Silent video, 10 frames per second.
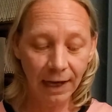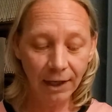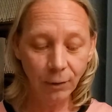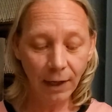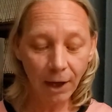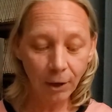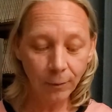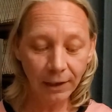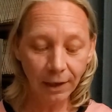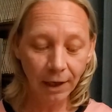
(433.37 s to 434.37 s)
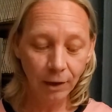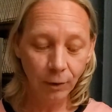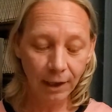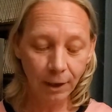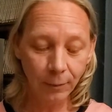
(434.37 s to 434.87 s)
And you held me,
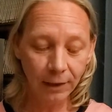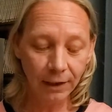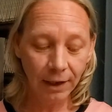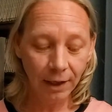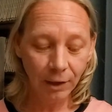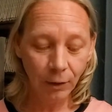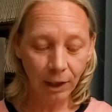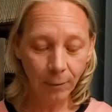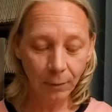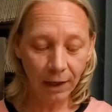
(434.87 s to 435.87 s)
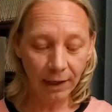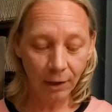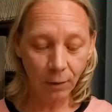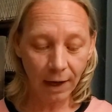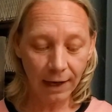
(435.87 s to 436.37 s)
you held me, you held me while I
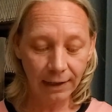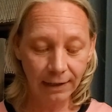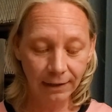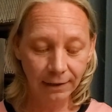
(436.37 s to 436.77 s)
cried.